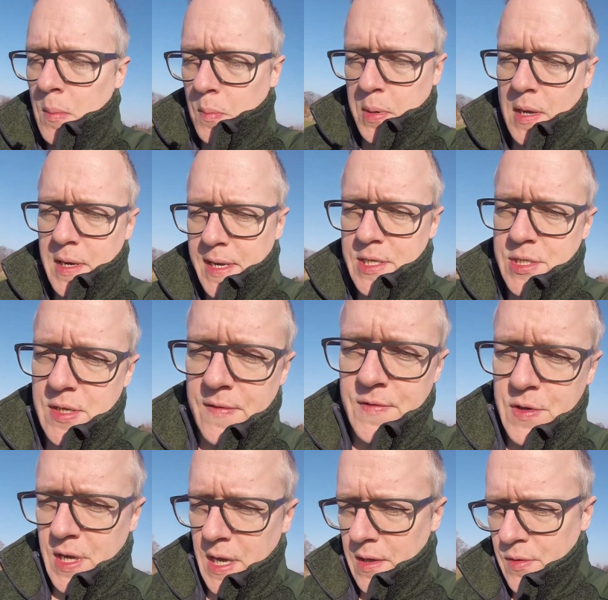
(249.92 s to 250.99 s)
plugging stuff
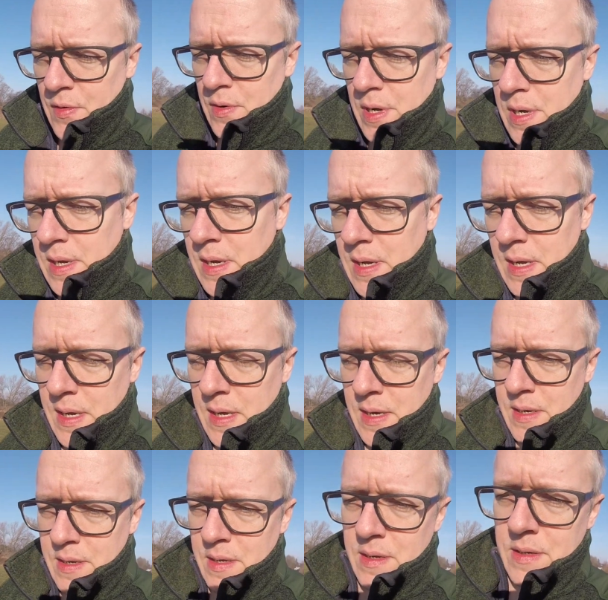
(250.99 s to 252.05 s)
together
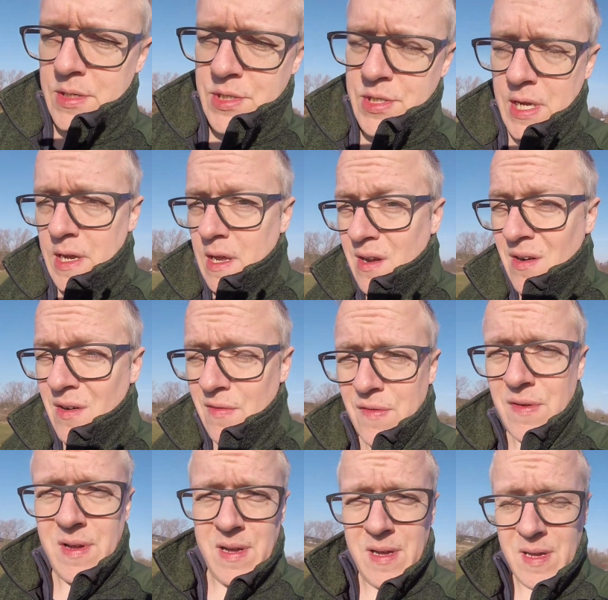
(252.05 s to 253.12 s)
and uh, just taking off.
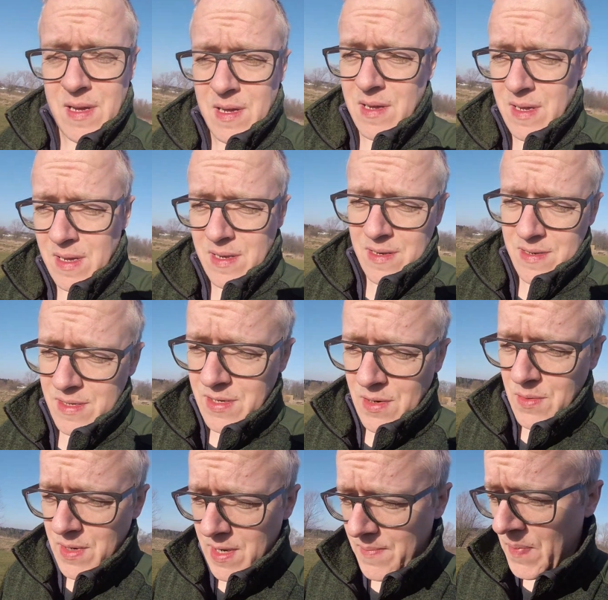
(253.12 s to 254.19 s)
And
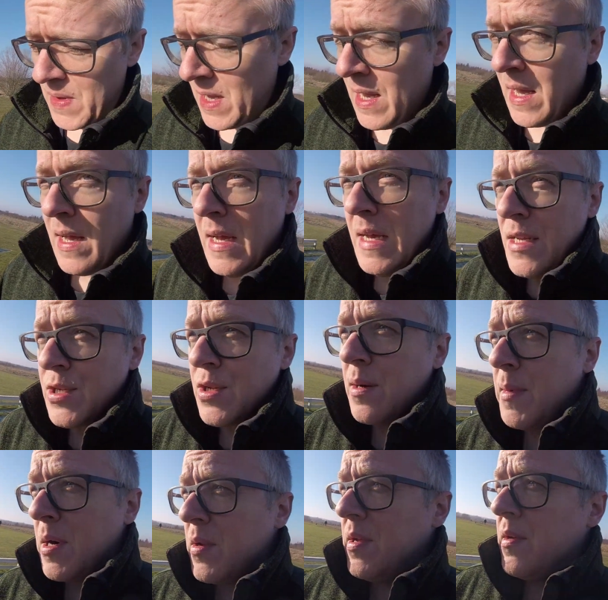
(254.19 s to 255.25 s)
so yeah, so now I'm
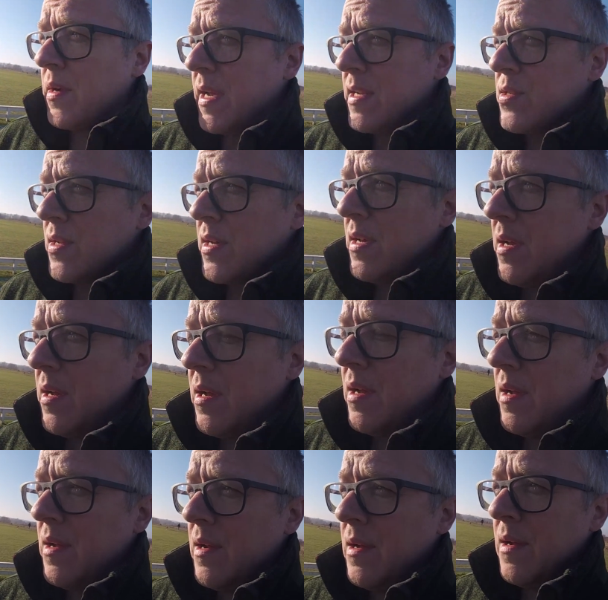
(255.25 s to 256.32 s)
out here again today.
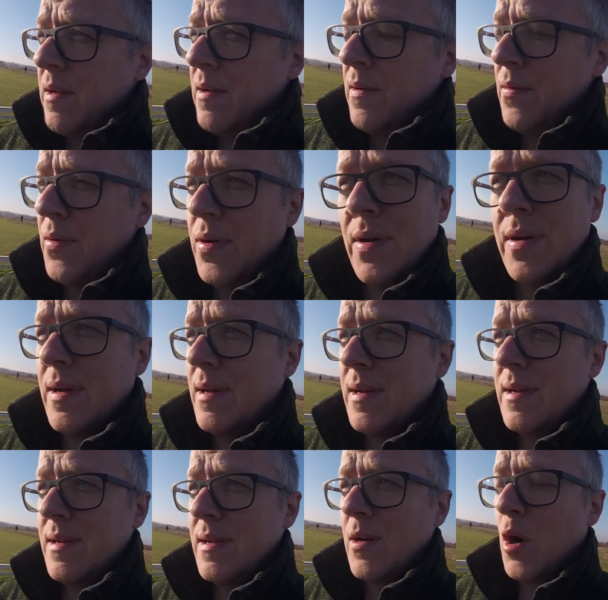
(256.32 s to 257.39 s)
Uh,
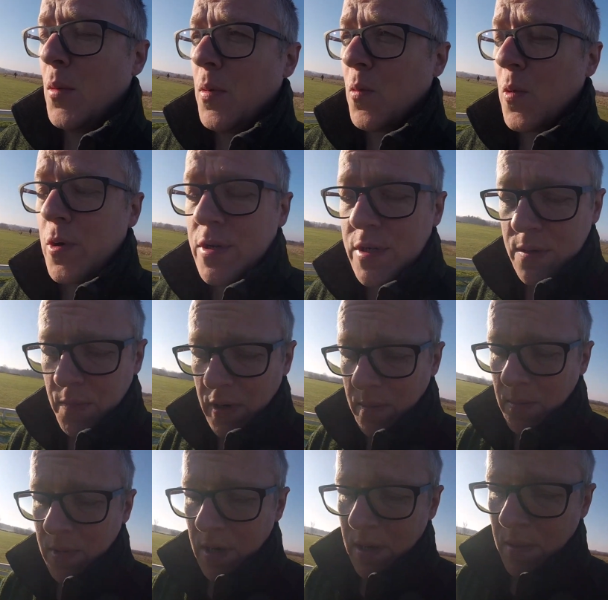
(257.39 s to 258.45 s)
hope it works, but
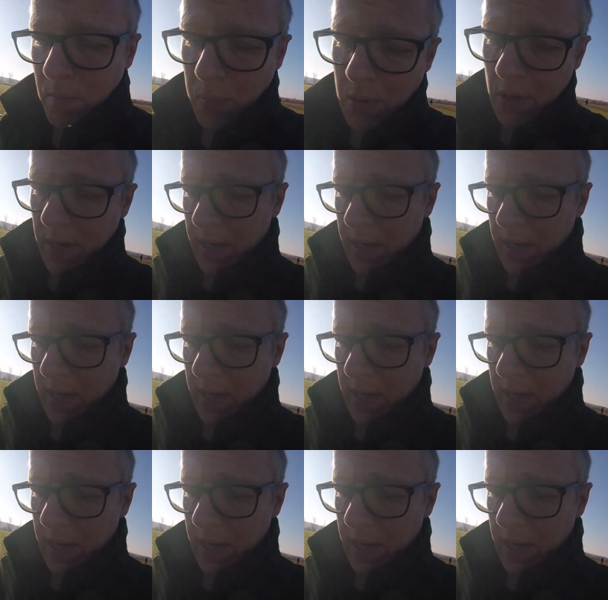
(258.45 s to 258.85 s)
I'm gonna plug